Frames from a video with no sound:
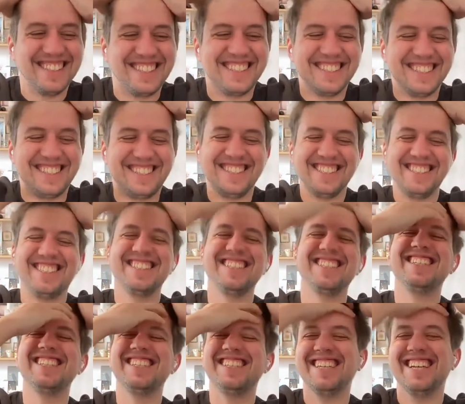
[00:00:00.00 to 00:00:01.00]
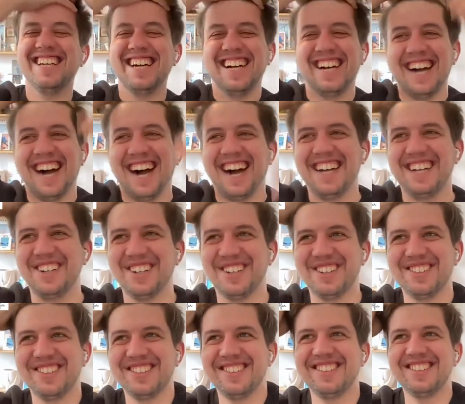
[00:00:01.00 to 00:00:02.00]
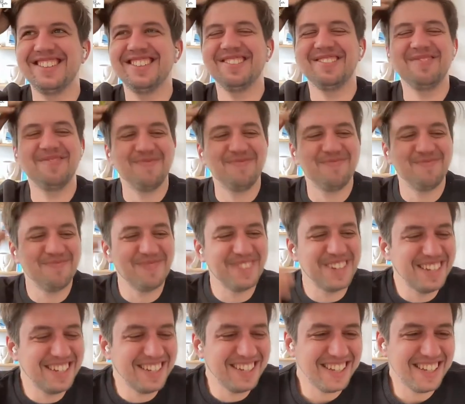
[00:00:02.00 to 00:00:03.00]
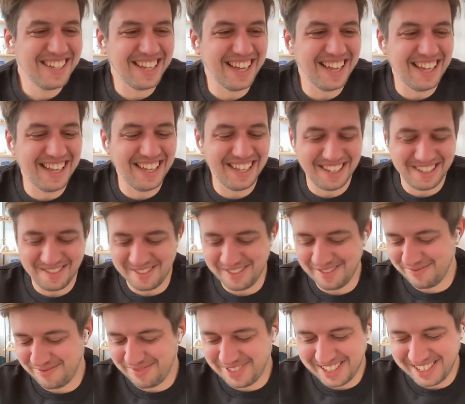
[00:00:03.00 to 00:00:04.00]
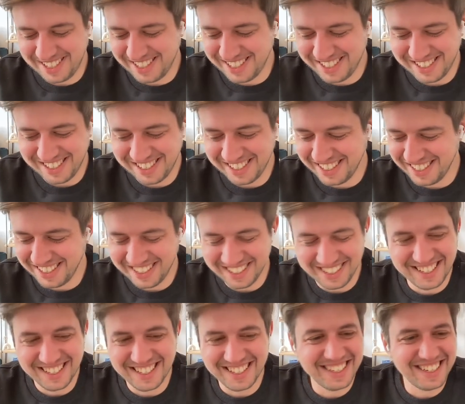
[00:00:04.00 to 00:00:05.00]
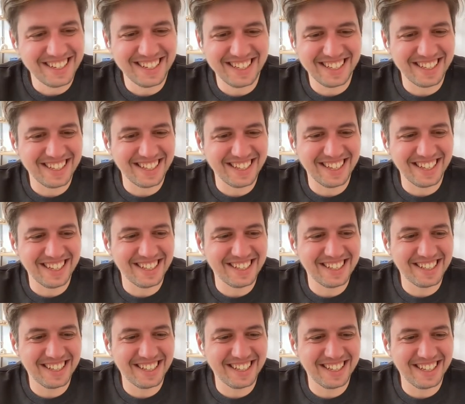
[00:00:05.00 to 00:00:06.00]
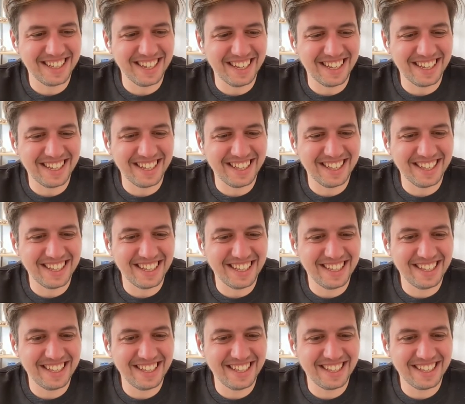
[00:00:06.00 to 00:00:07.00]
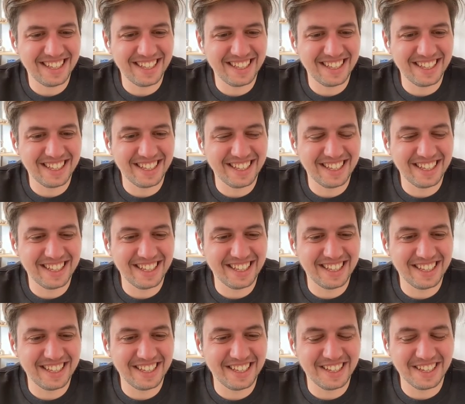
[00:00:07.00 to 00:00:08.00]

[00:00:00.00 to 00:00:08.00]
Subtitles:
[no speech]